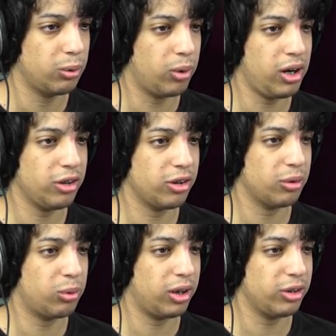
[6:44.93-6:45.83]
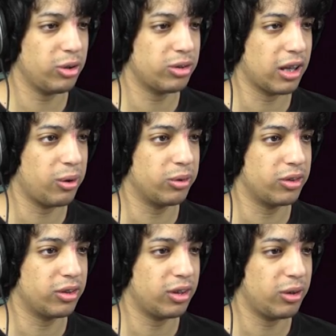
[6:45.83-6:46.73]
What are those
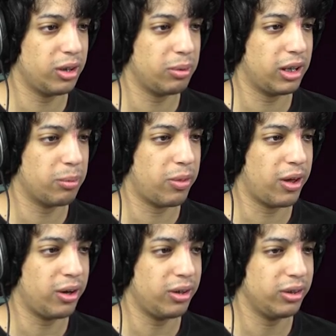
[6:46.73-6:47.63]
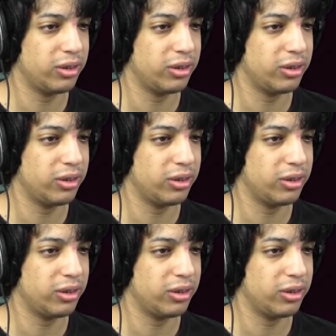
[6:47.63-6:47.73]
sounds? Is there anybody up there?